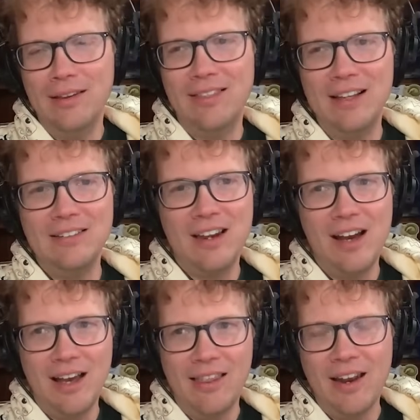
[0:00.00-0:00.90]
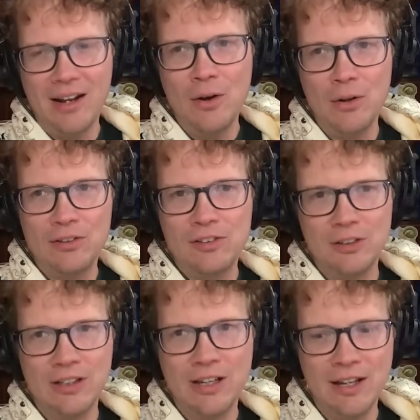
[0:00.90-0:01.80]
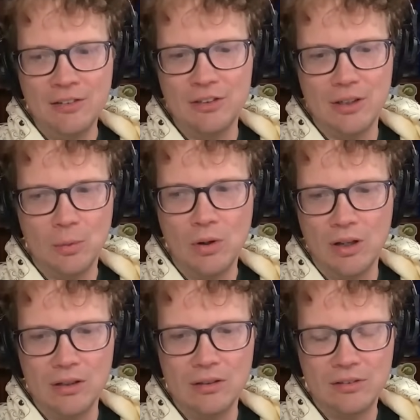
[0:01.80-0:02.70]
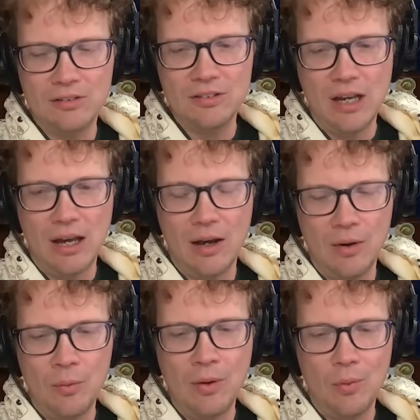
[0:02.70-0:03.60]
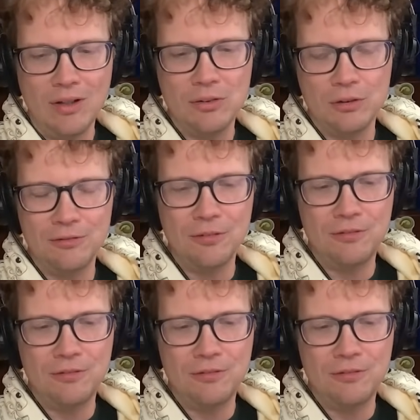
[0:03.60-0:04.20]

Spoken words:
things that I noticed during cancer was when sort of